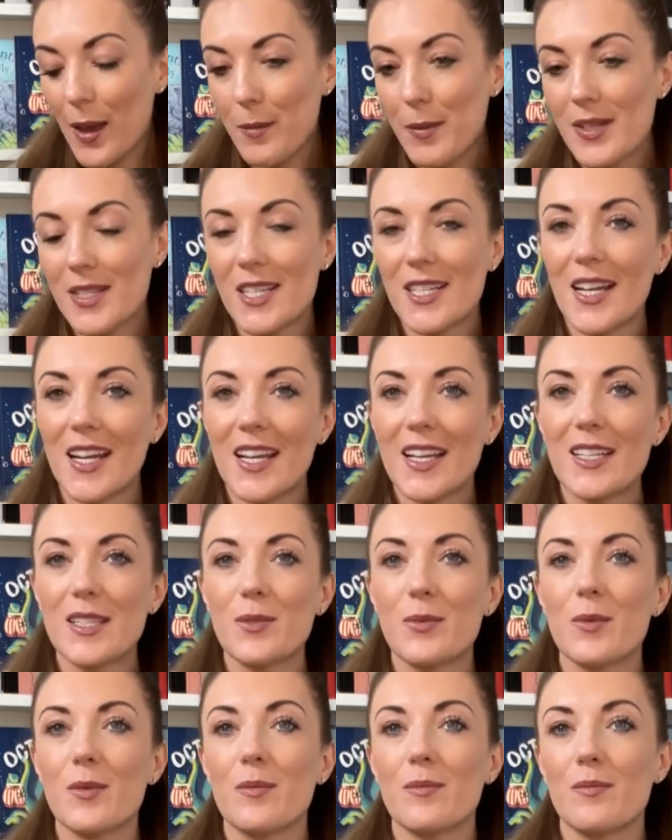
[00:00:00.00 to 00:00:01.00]

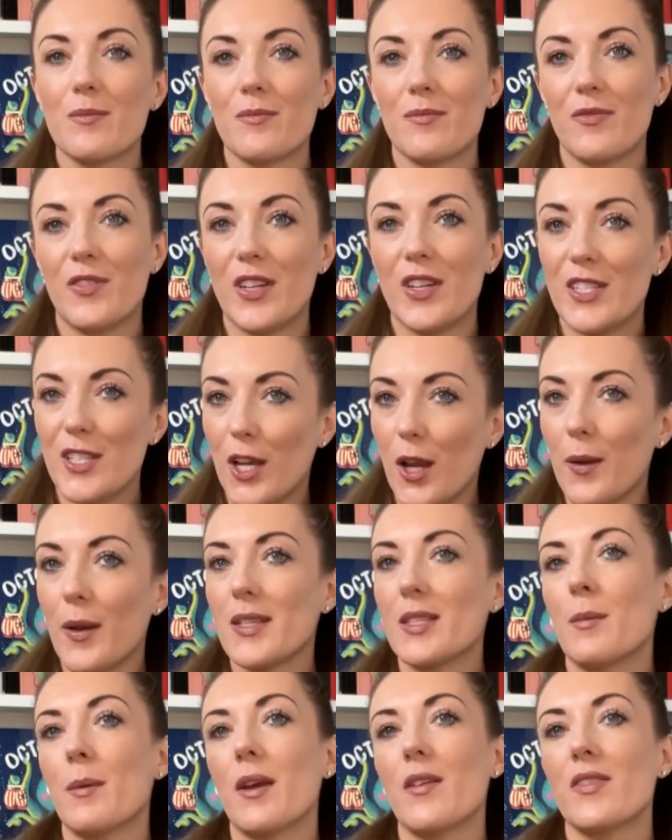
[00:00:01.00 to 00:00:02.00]
Today's video is
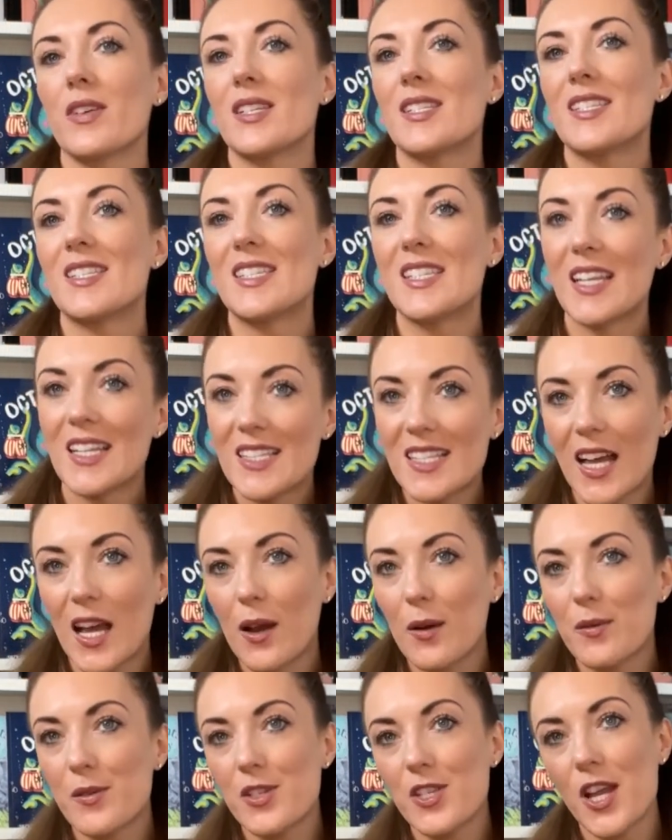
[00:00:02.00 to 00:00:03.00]
a bit of a
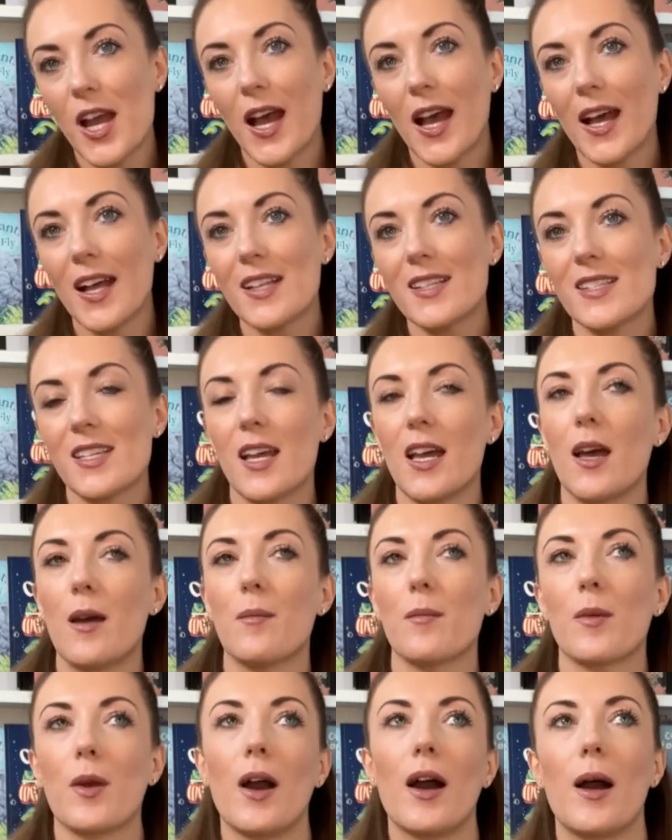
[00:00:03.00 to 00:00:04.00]
sit-down chat,
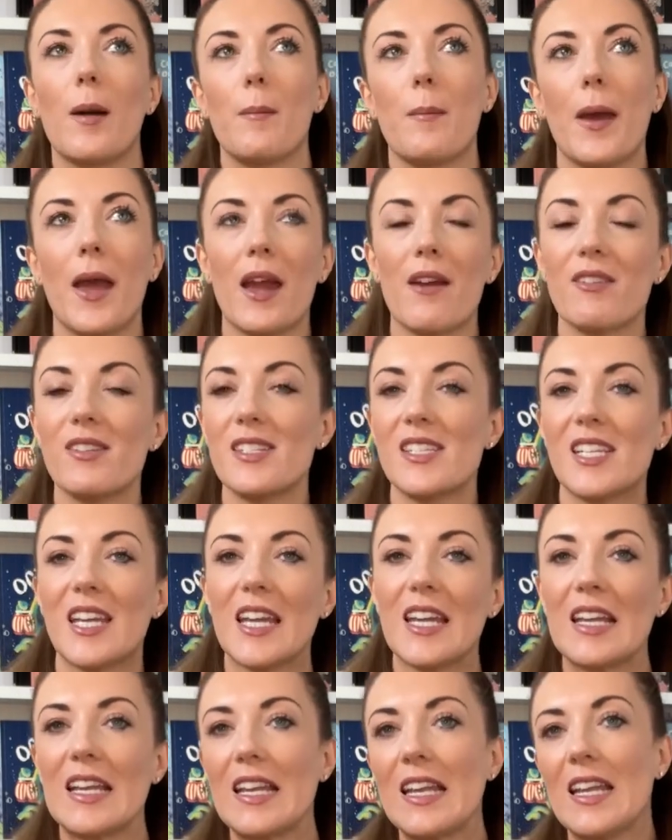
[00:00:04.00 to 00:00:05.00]
kind of
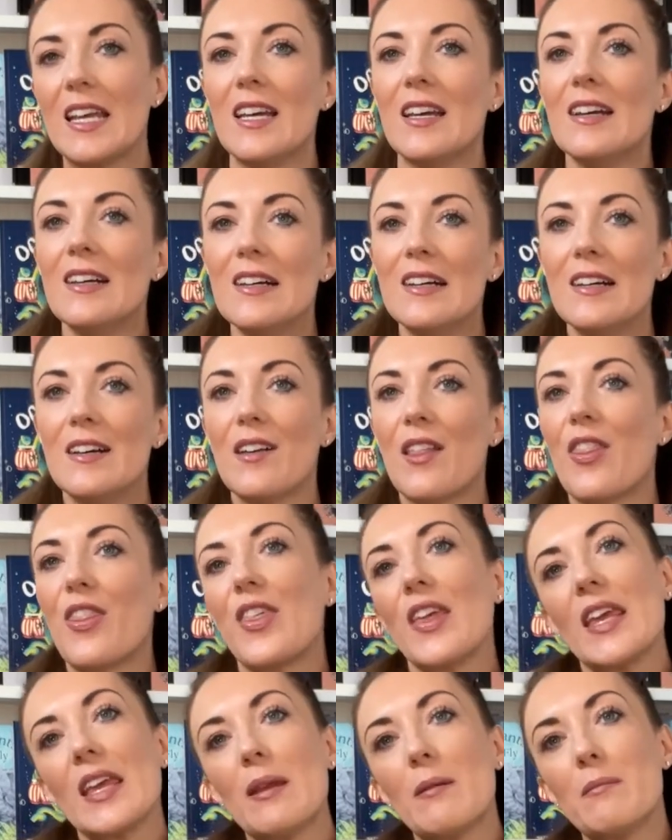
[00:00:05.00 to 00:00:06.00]
parenting
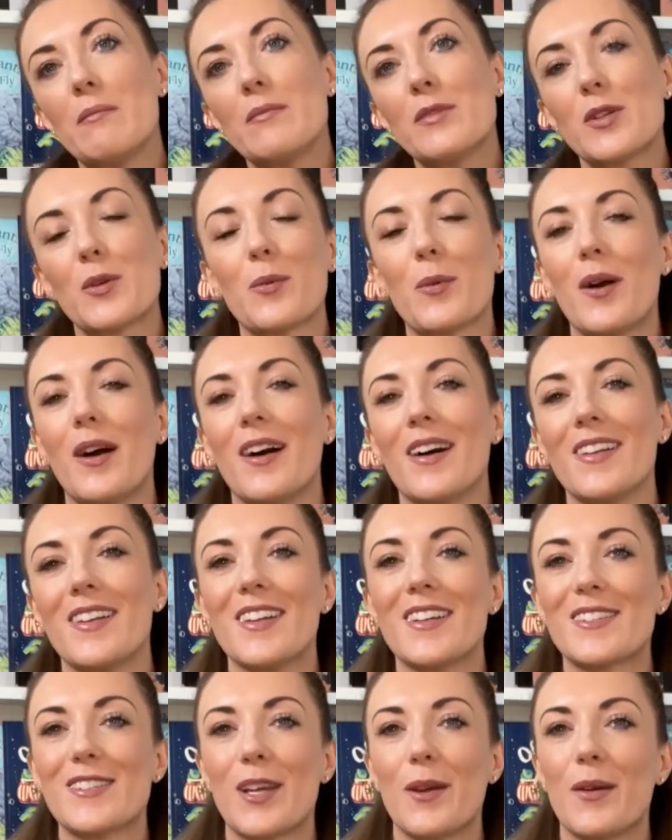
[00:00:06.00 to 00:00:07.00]
themed one.
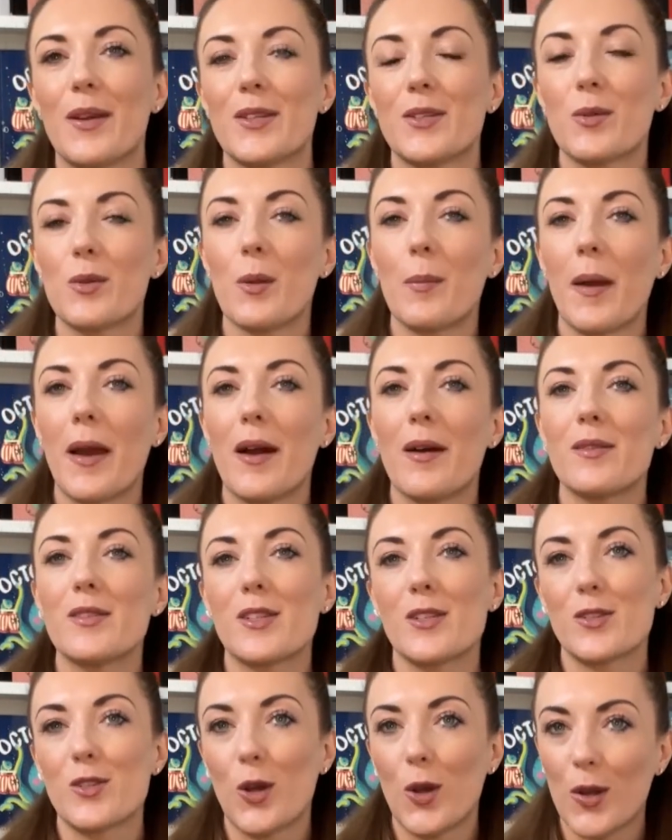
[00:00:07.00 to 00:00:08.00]
So it's all
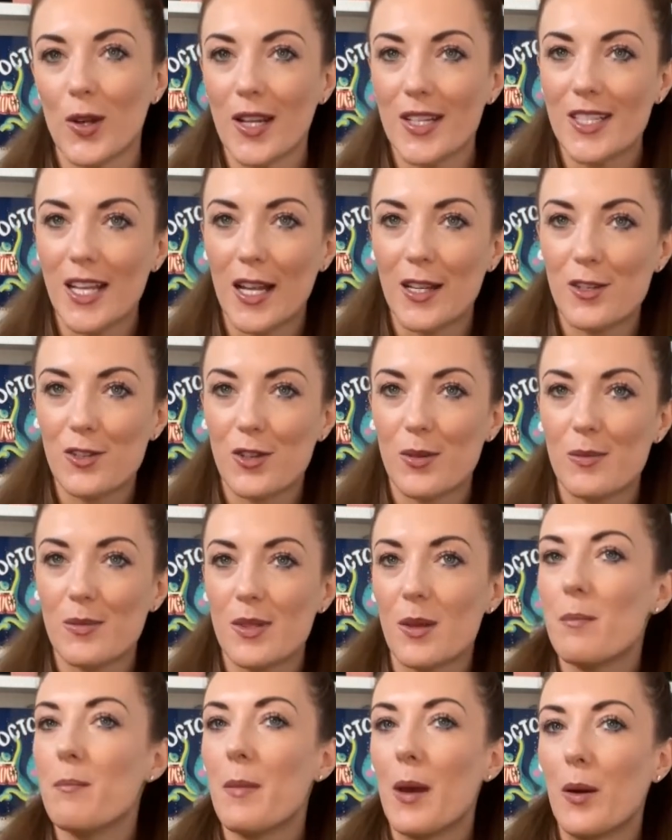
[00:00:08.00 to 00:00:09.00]
about toddler tantrums
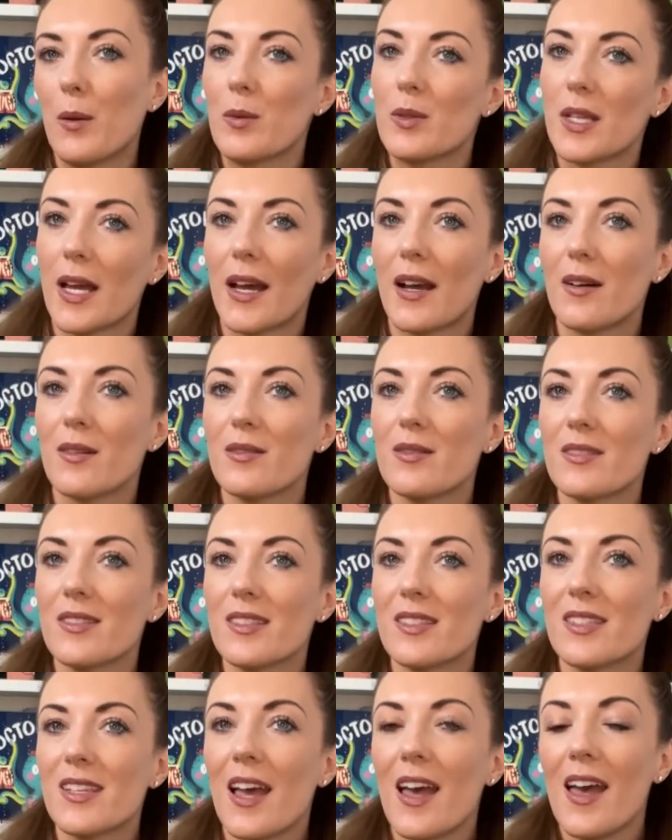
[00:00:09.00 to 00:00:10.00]
and
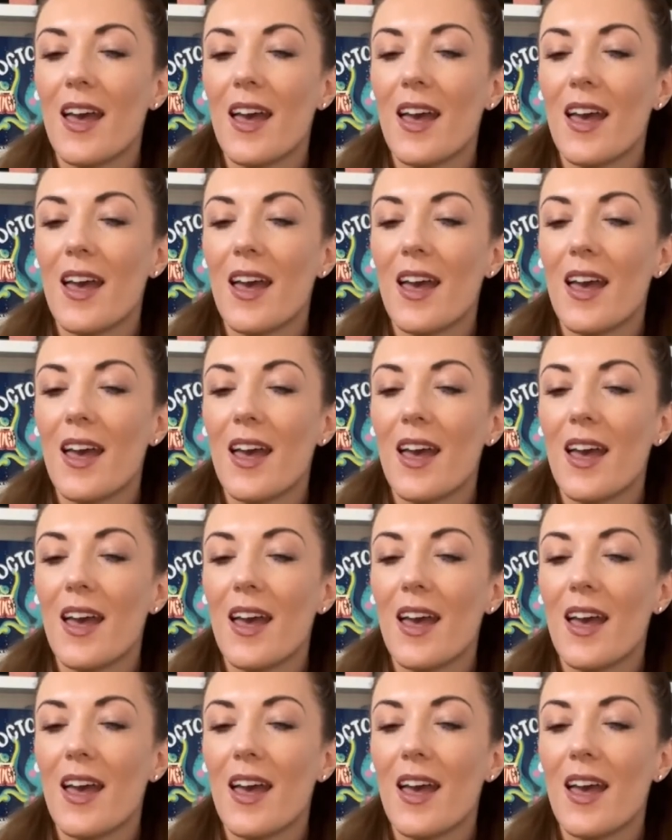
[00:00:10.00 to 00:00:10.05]
meltdowns.